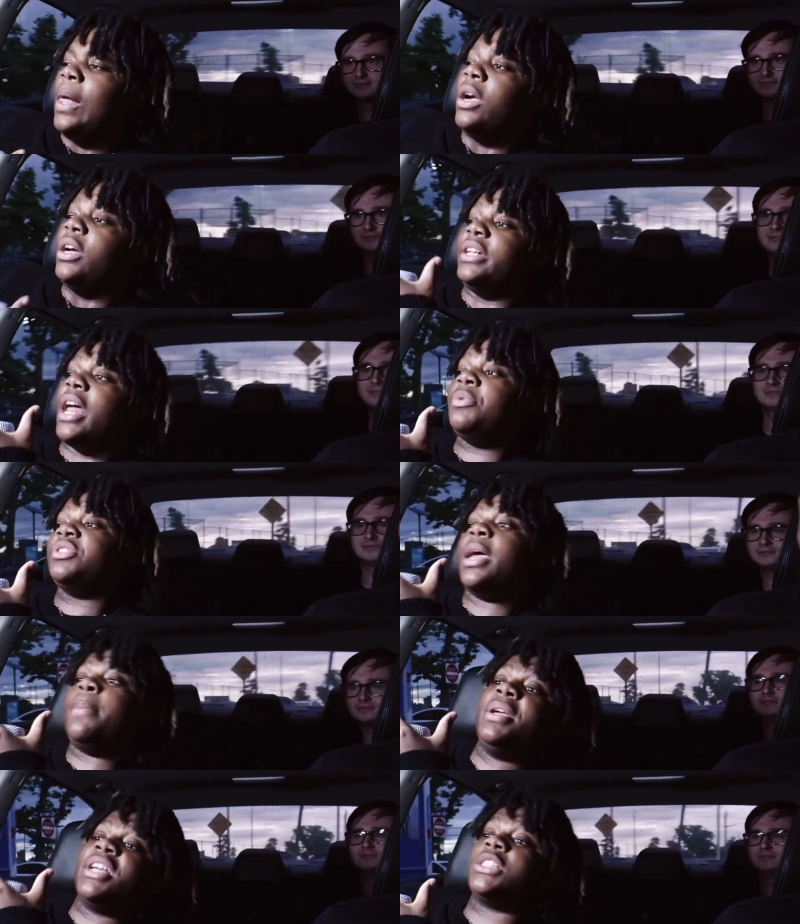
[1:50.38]
Speaker 1: That was their
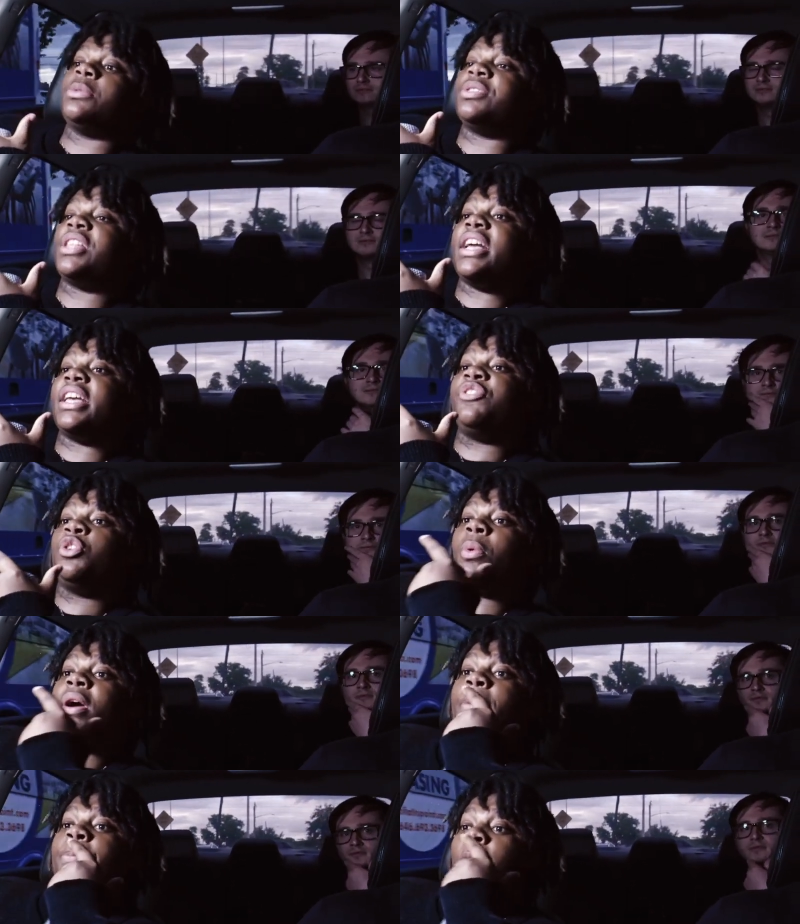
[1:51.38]
biggest mistake. If you run
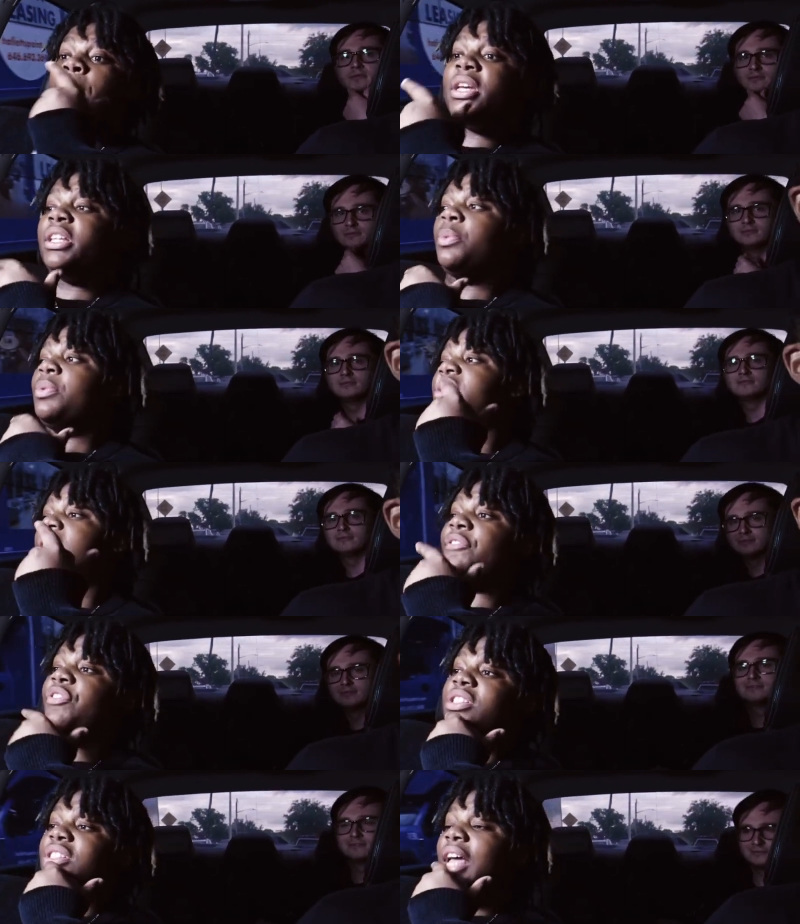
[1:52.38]
up on me, then we take for
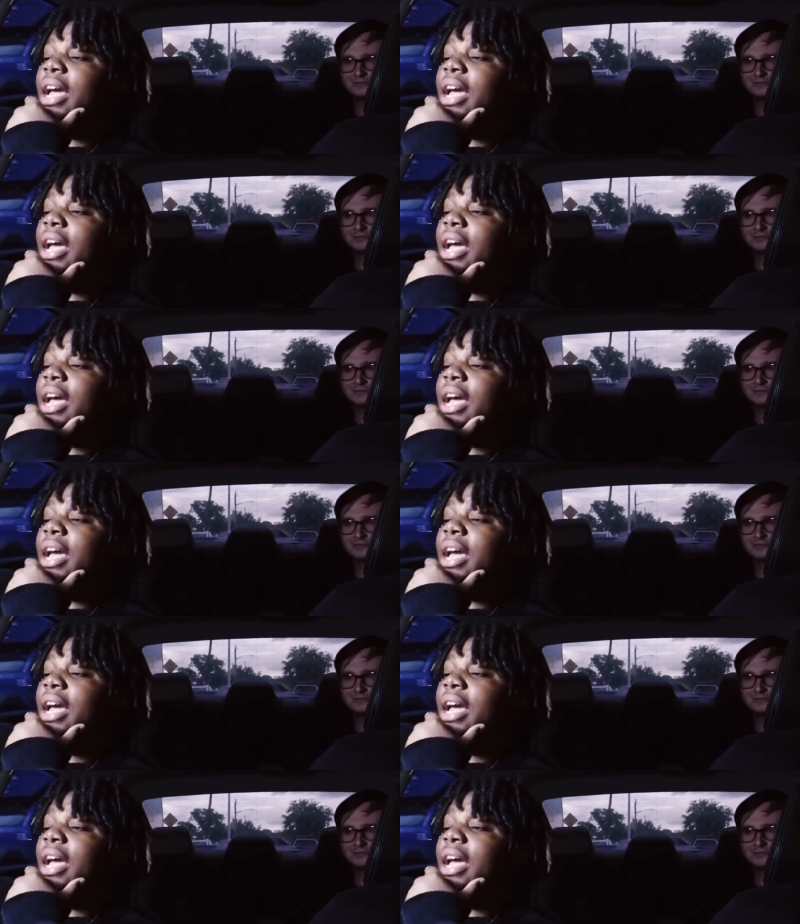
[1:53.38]
the state.